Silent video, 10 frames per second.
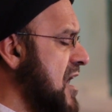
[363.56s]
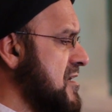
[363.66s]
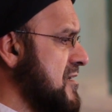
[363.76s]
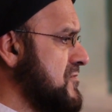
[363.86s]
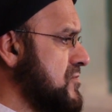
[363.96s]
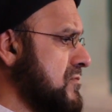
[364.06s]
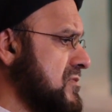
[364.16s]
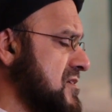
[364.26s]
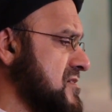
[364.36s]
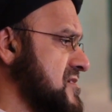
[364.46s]
tyrant
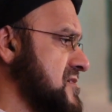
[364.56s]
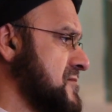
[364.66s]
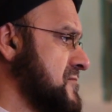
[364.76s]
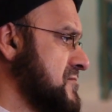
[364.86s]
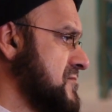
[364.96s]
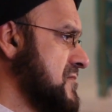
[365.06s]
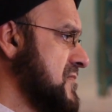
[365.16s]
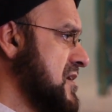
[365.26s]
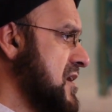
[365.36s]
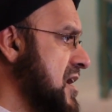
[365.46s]
rulers,
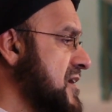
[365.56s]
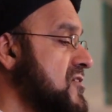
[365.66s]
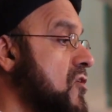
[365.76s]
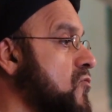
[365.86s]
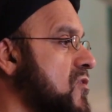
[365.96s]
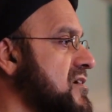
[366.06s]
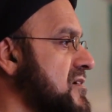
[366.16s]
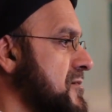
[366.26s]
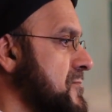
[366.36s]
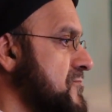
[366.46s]
and no
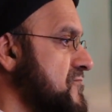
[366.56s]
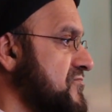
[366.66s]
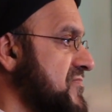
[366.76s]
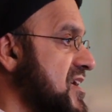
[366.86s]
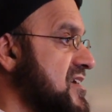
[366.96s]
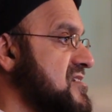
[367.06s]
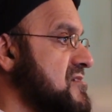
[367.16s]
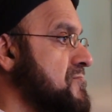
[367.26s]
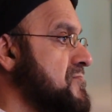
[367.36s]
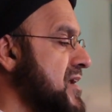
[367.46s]
one
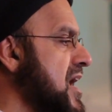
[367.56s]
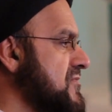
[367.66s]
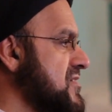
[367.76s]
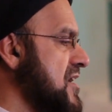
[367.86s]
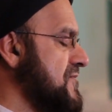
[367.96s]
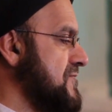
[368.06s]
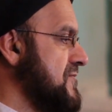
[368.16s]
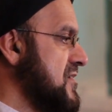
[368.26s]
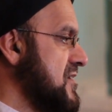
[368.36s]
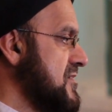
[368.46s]
is brave enough
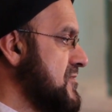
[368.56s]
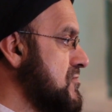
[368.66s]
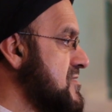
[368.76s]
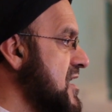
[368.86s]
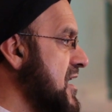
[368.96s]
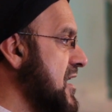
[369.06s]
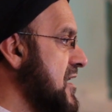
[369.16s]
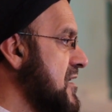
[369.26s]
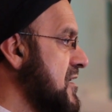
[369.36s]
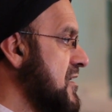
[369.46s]
to
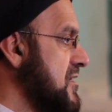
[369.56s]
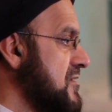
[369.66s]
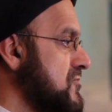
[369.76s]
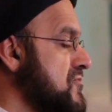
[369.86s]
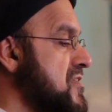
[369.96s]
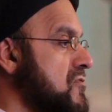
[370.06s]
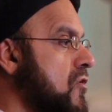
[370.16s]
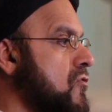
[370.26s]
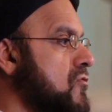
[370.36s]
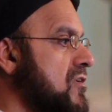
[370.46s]
say to the
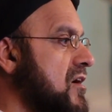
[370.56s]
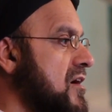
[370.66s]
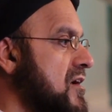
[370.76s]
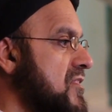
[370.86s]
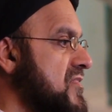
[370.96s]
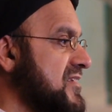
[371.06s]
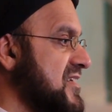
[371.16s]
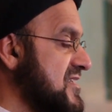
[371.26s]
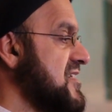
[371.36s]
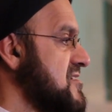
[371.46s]
wrong
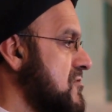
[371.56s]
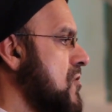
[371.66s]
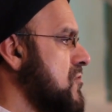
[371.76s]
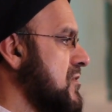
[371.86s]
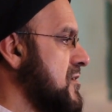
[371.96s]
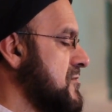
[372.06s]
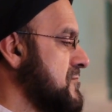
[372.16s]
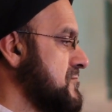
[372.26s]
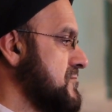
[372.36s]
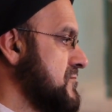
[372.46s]
that it is
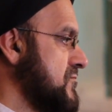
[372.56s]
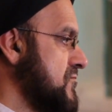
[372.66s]
wrong.